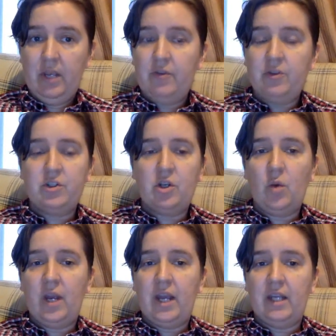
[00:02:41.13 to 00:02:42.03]
There is no
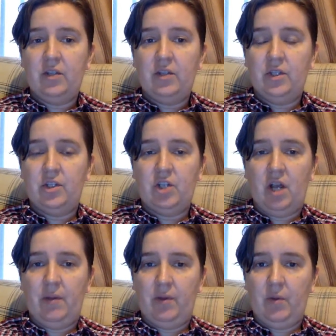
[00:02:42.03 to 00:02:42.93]
way I can do this
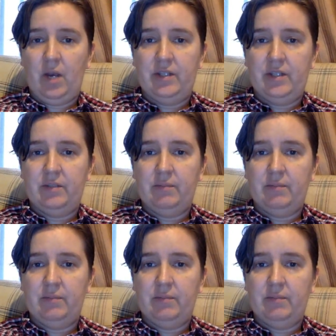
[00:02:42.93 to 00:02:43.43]
job otherwise.